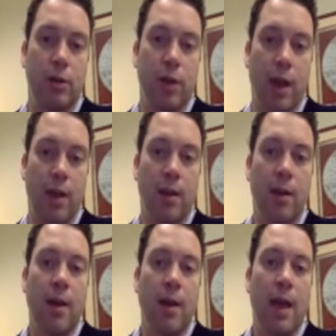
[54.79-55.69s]
Okay,
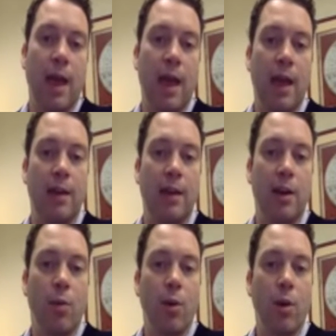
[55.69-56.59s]
and you
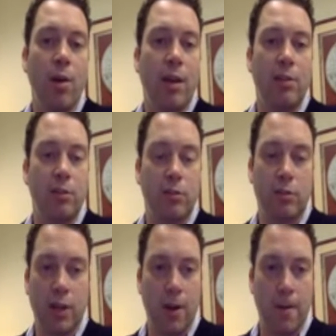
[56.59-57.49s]
know what are they? Just
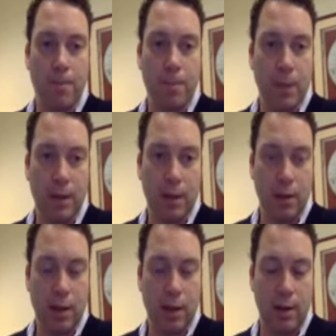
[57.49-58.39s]
you know
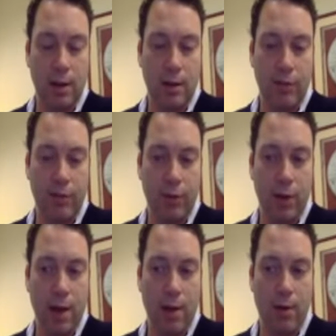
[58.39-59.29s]
look at figure it
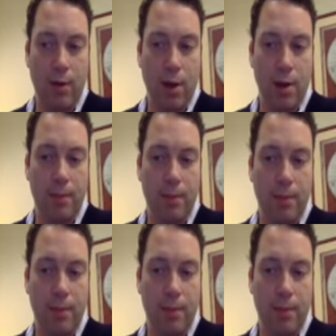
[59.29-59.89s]
out. Um,